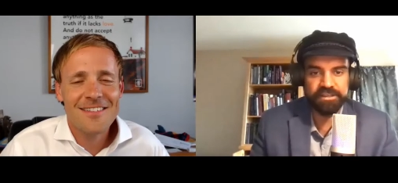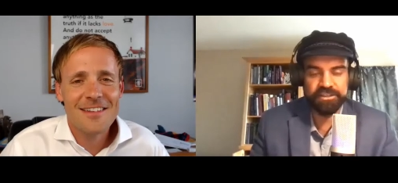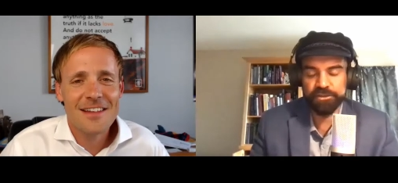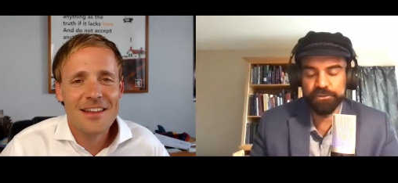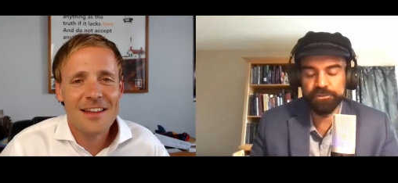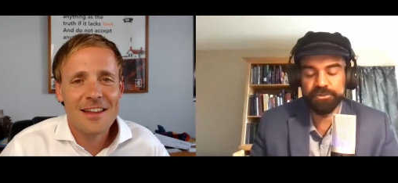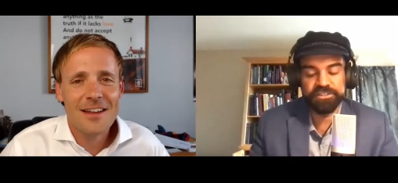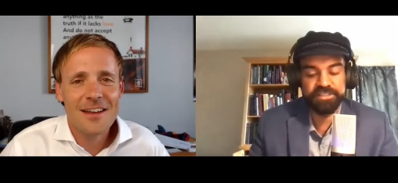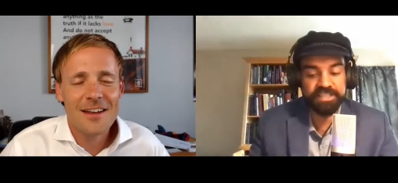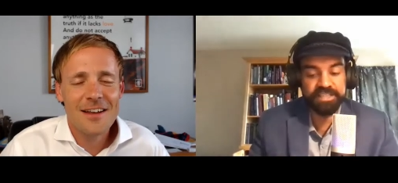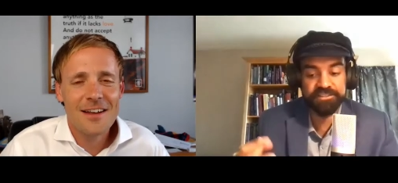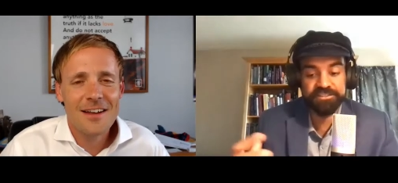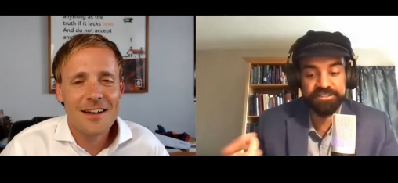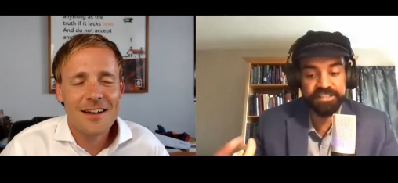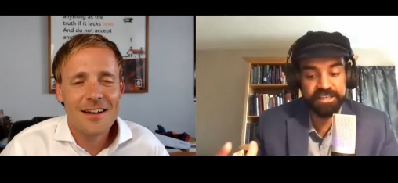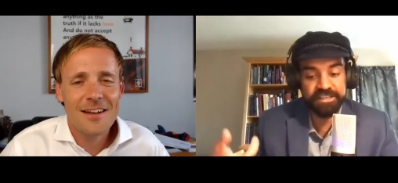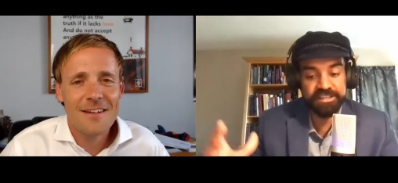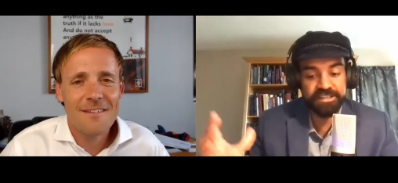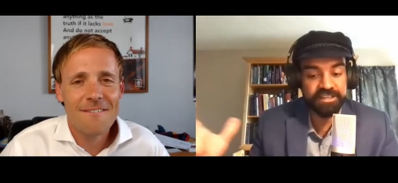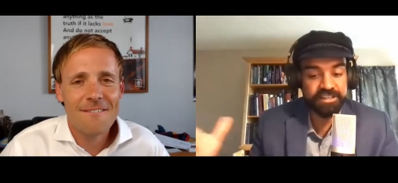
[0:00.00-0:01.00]
Speaker 1: you were test
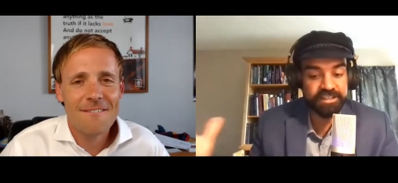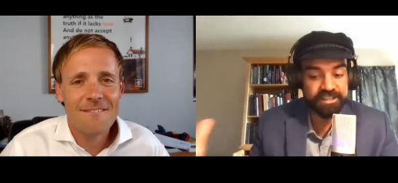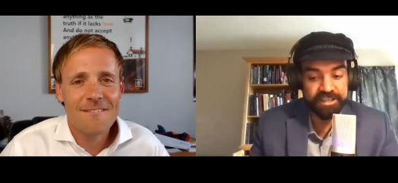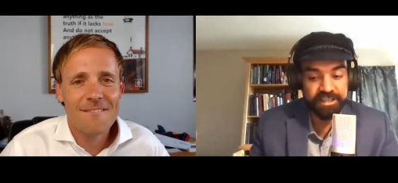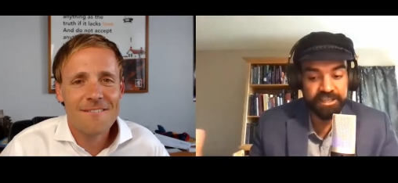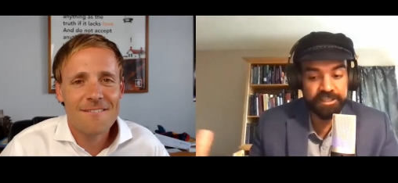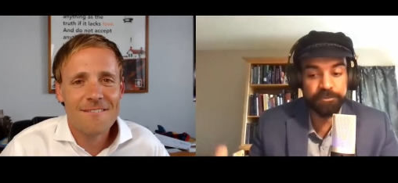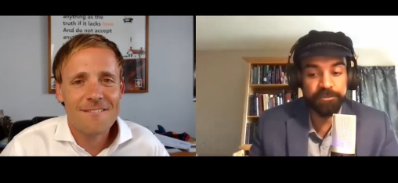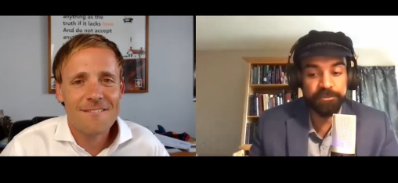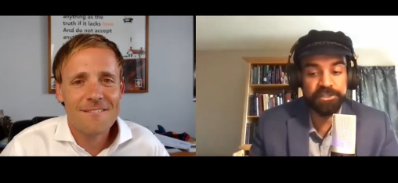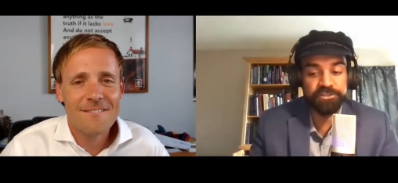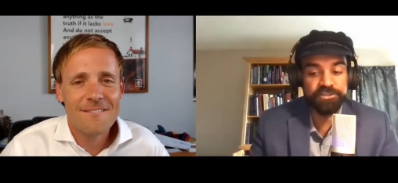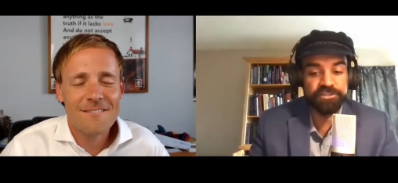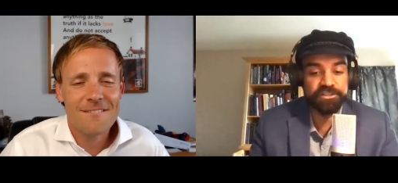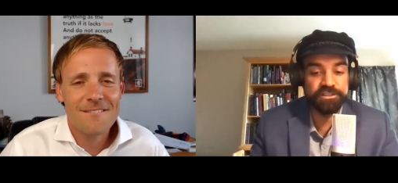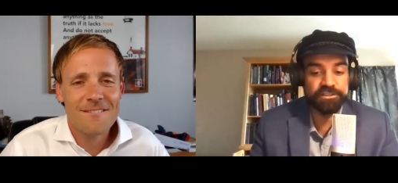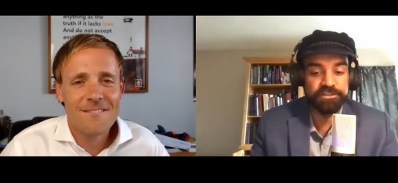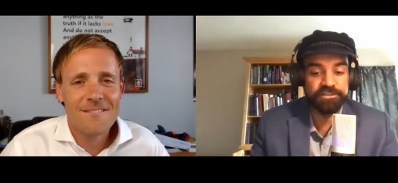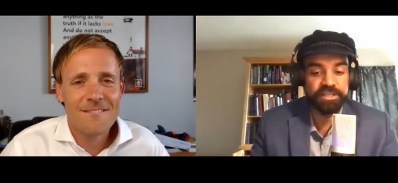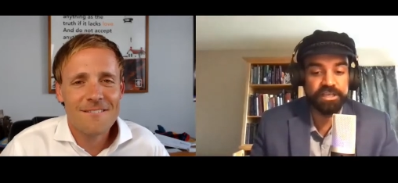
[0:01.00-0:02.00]
taking
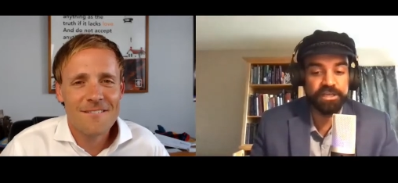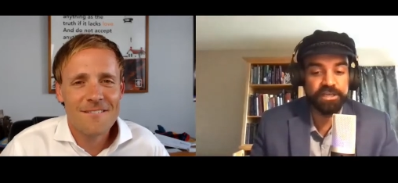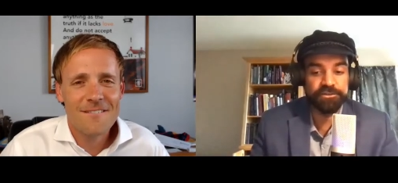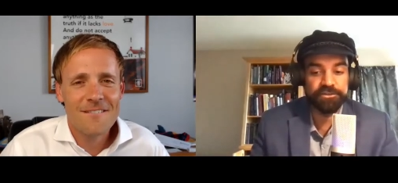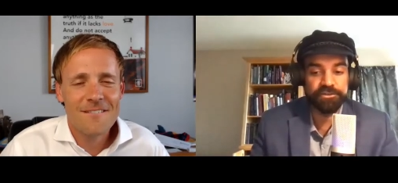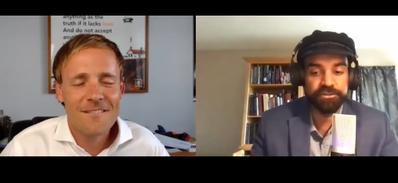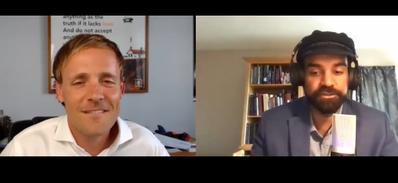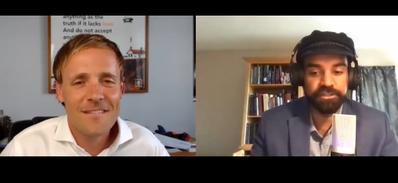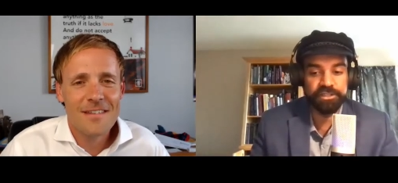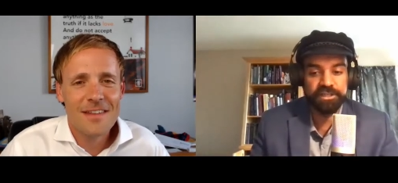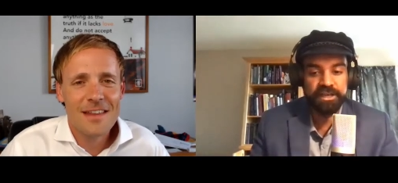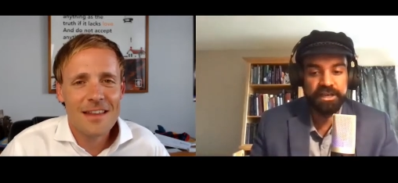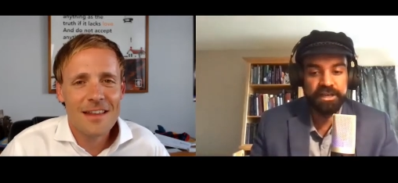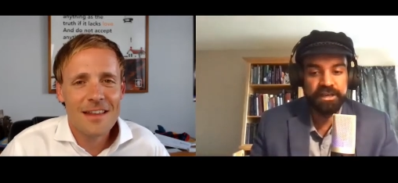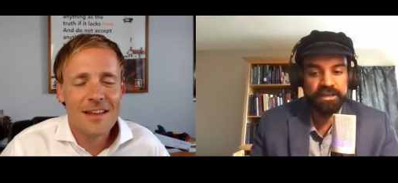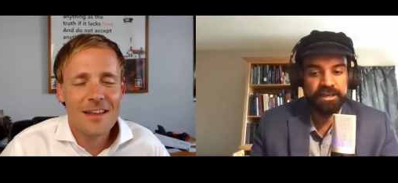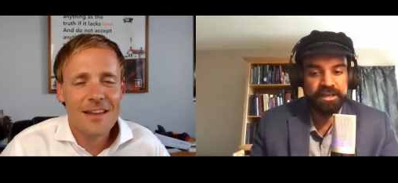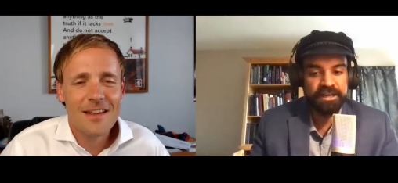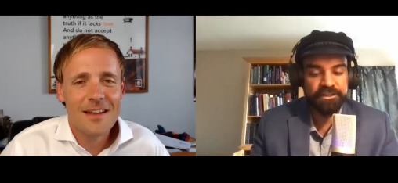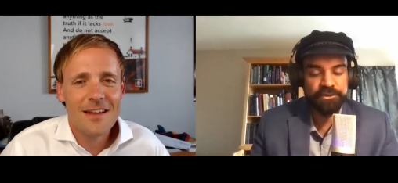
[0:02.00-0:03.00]
admissions counselor,
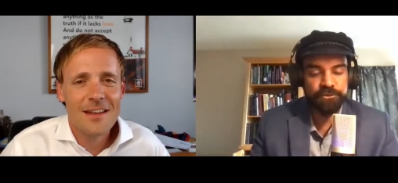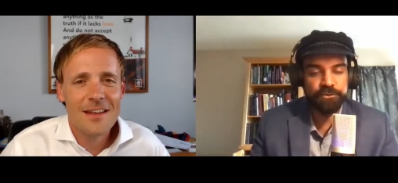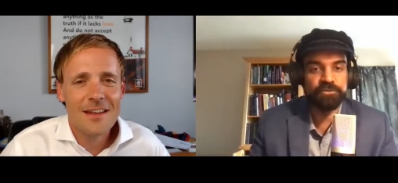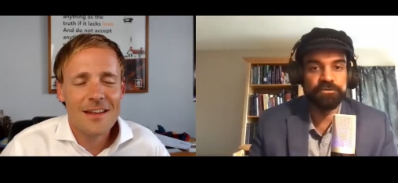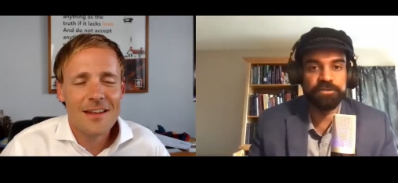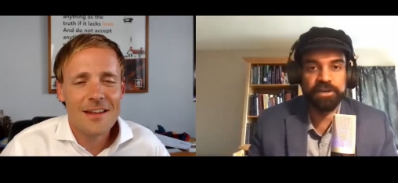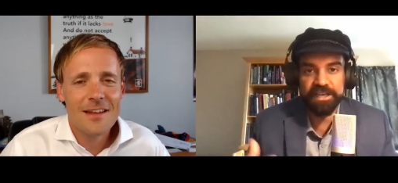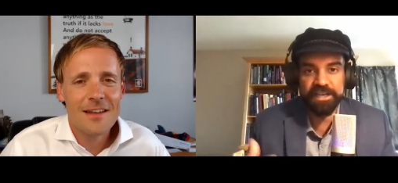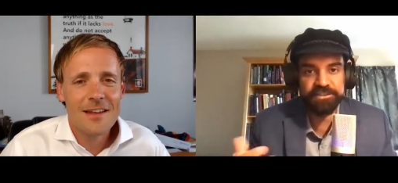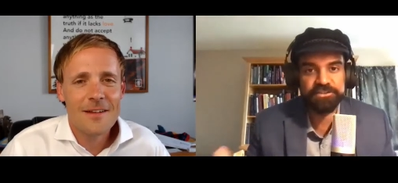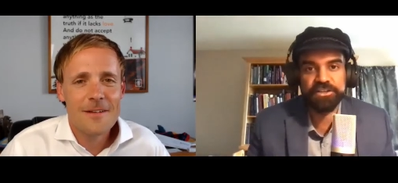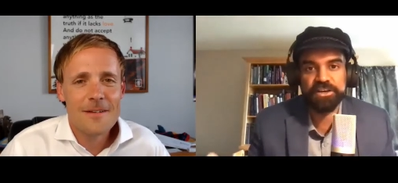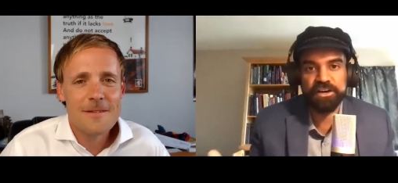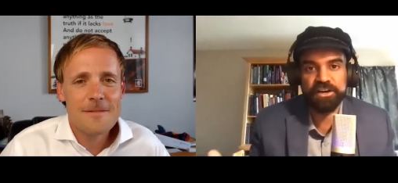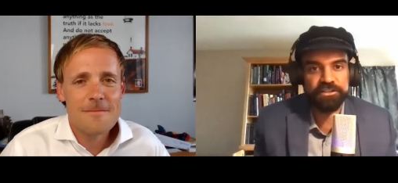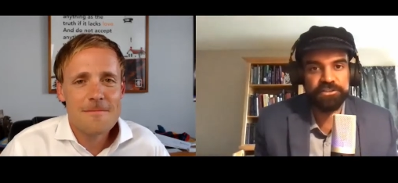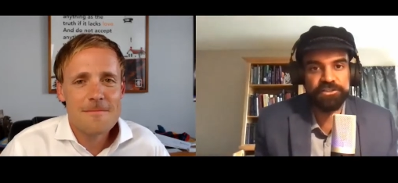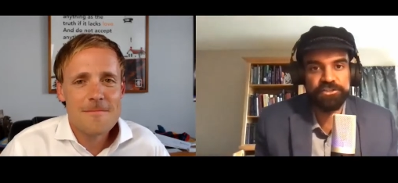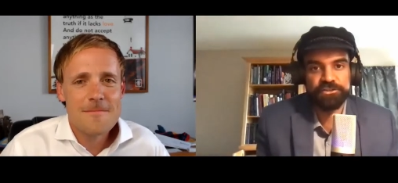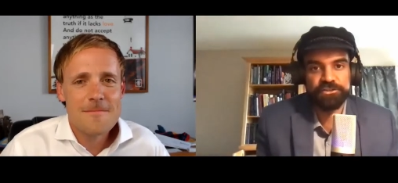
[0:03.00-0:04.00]
and you advised college